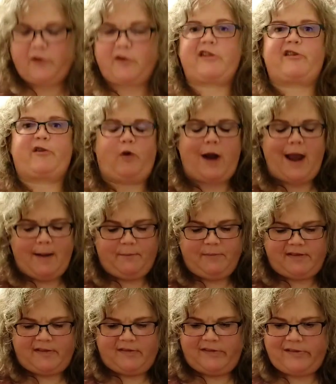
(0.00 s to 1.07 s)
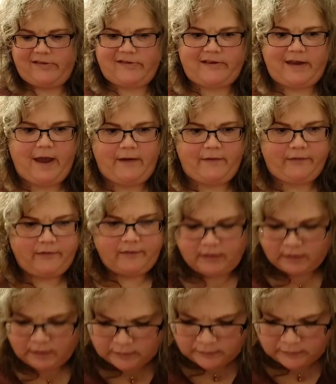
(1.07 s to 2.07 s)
for scraps and stuff,